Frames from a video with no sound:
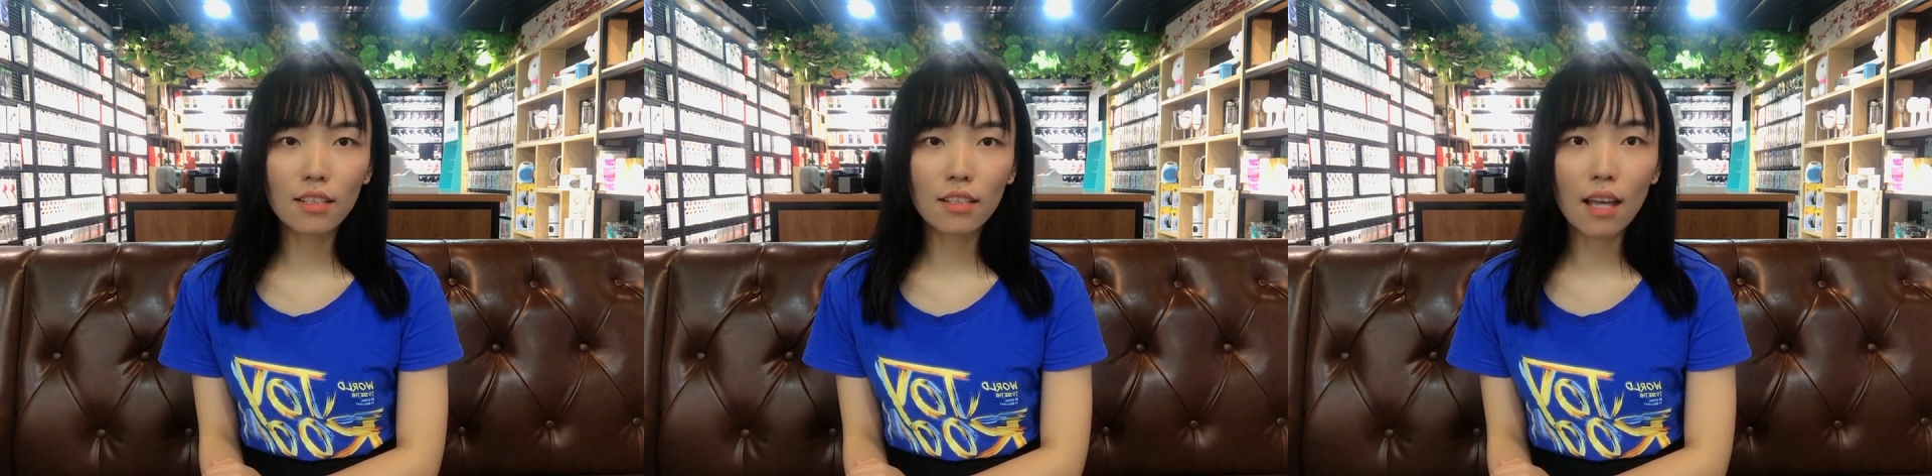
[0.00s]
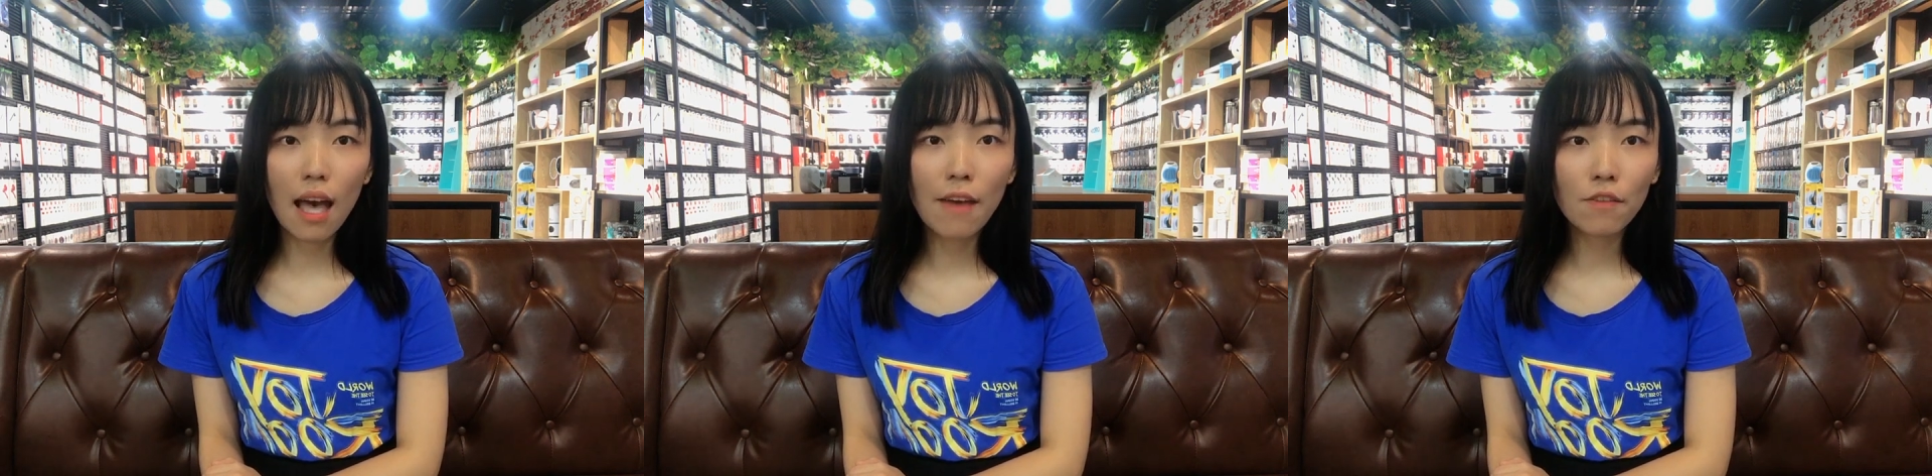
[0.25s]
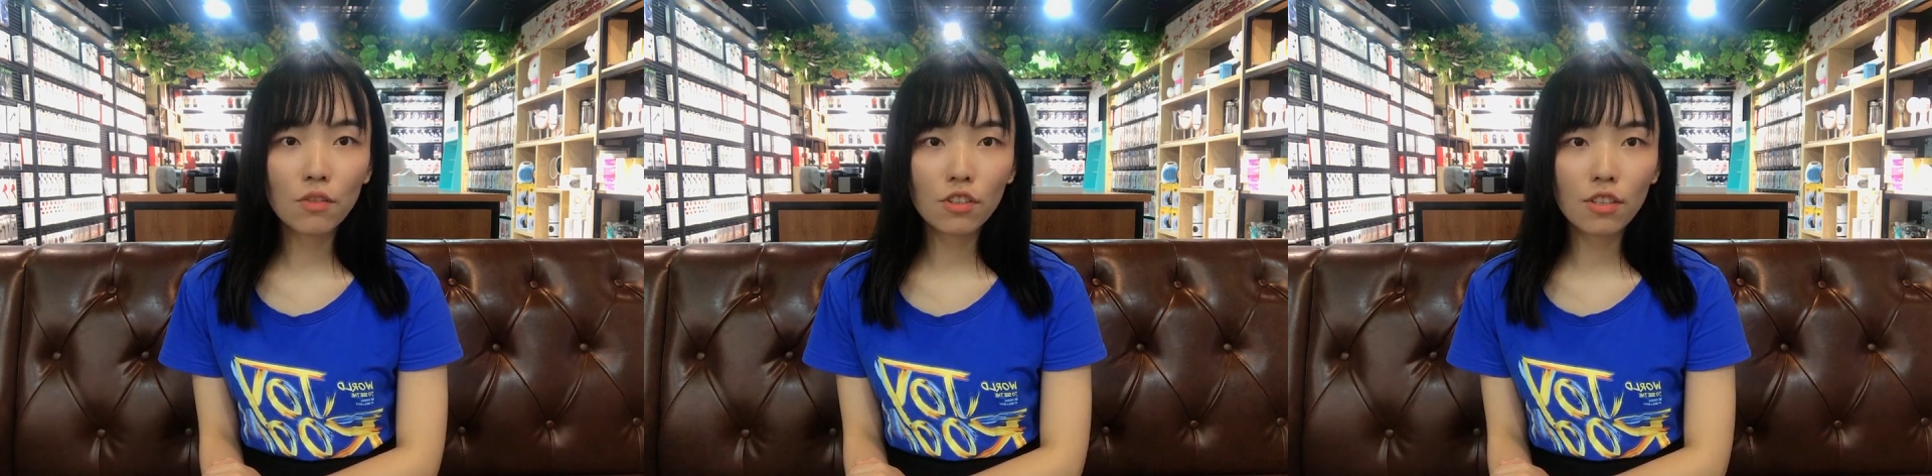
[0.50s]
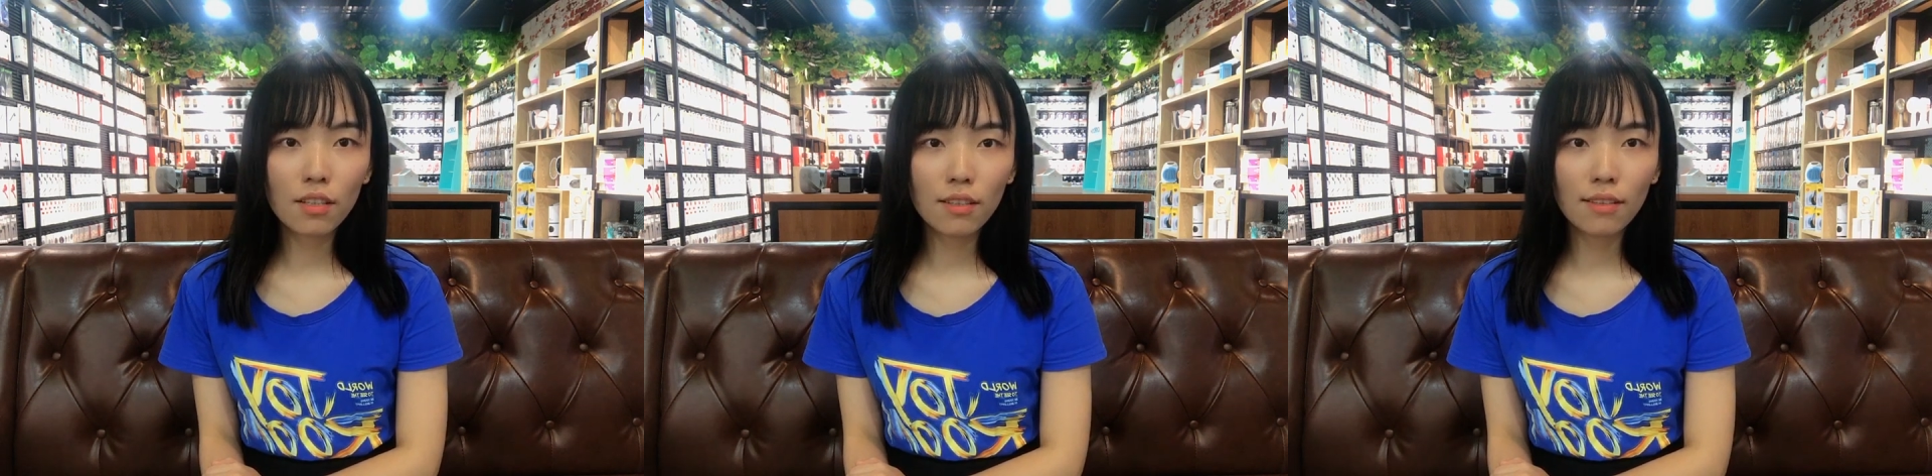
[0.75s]
the
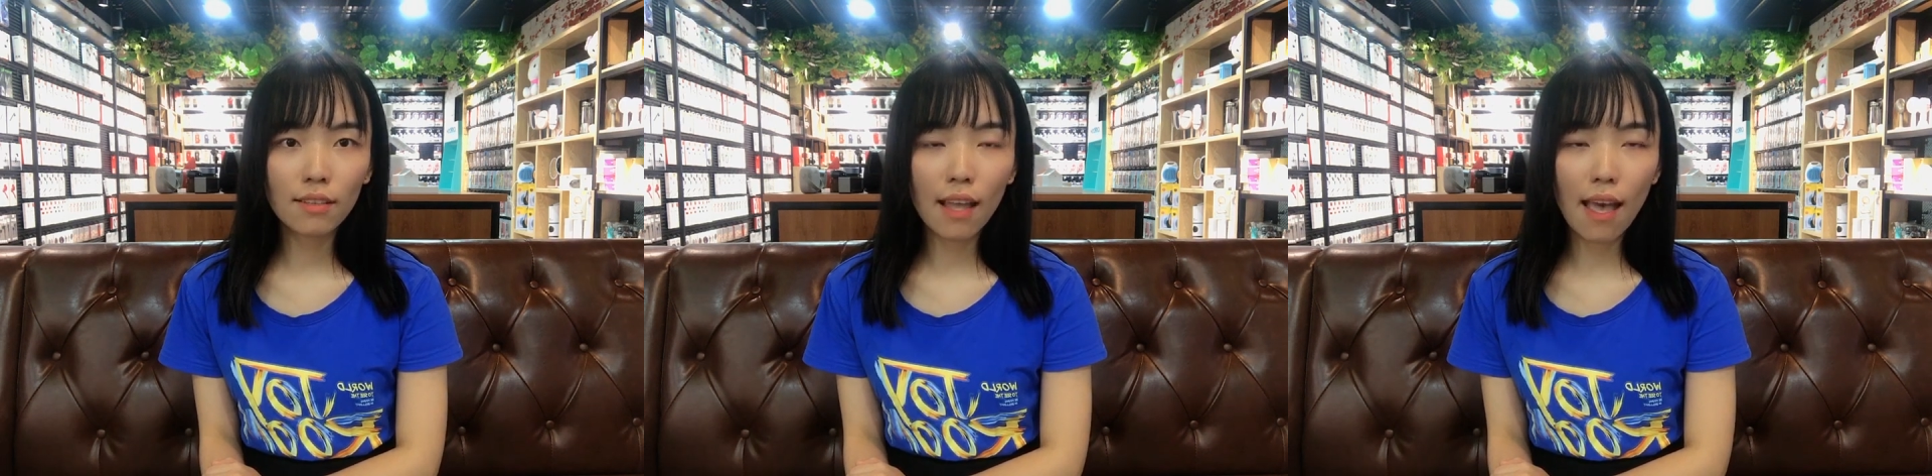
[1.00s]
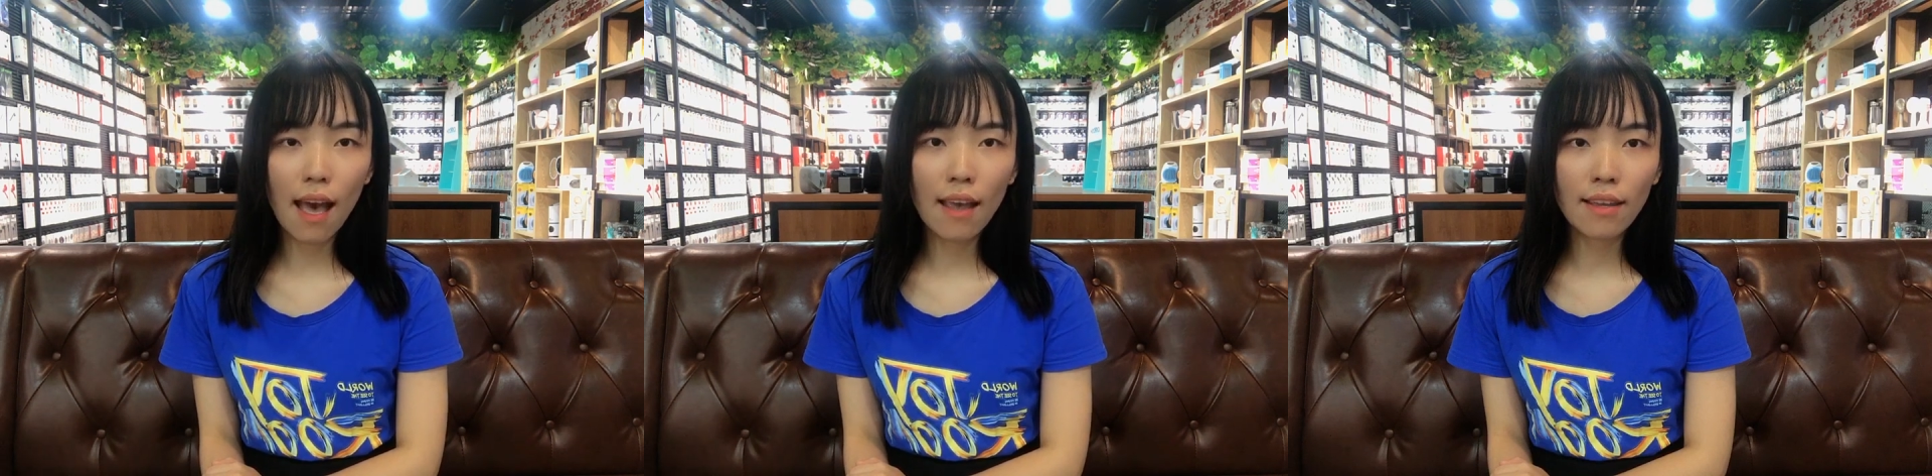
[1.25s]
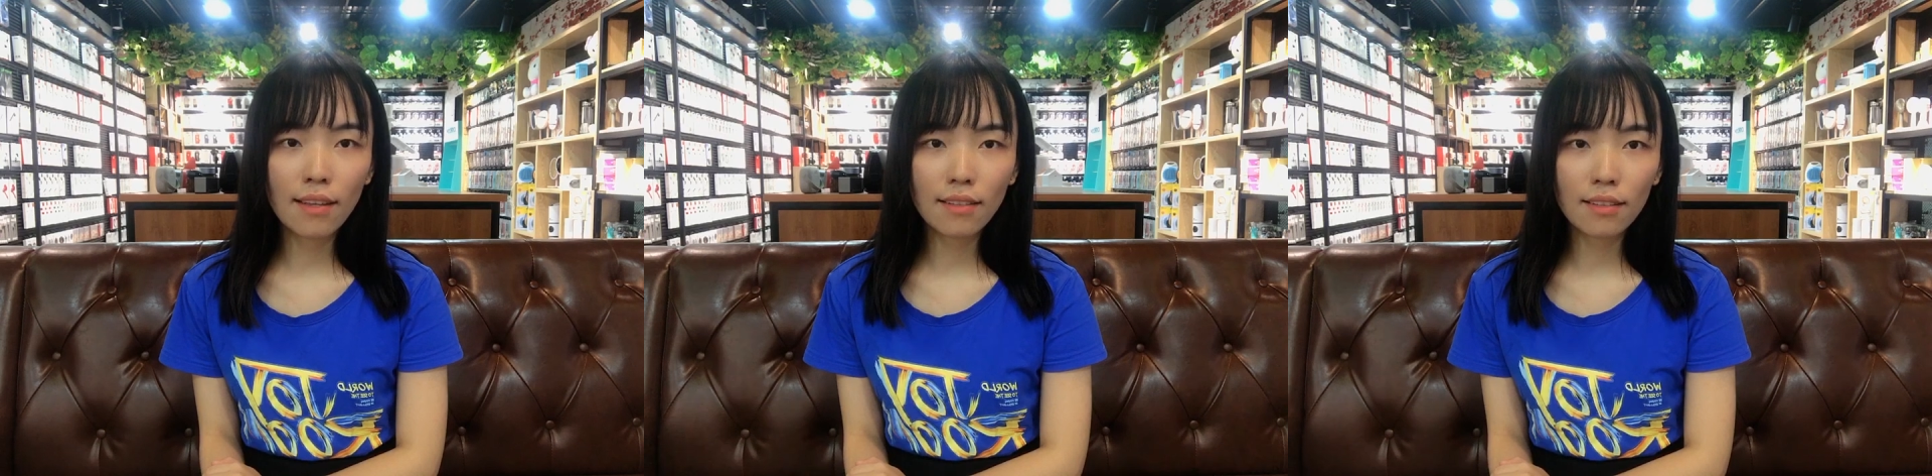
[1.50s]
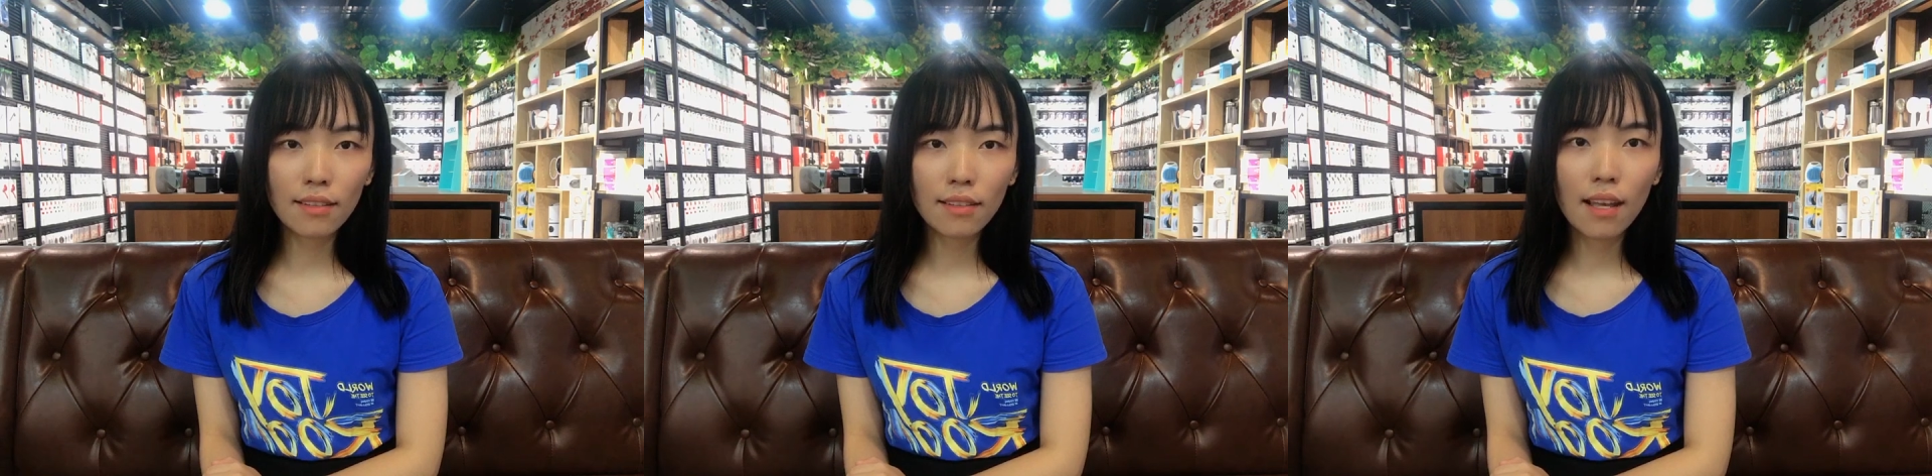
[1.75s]
iPhone ten
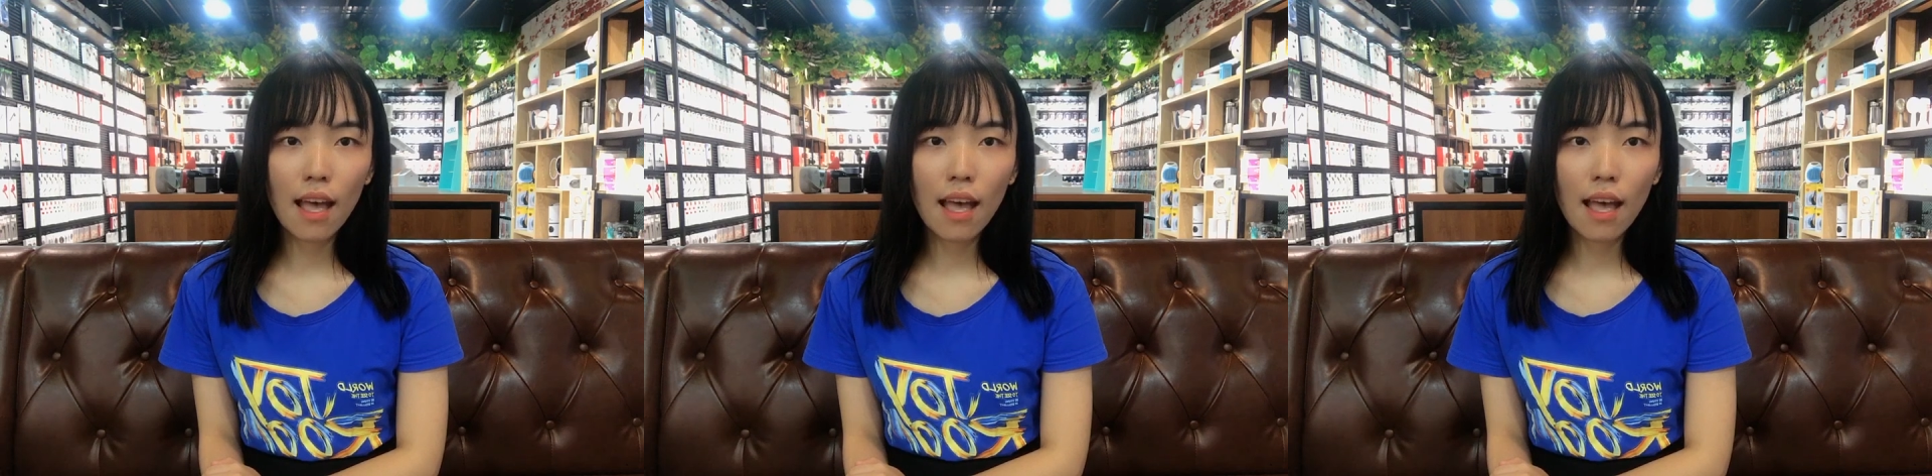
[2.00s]
S,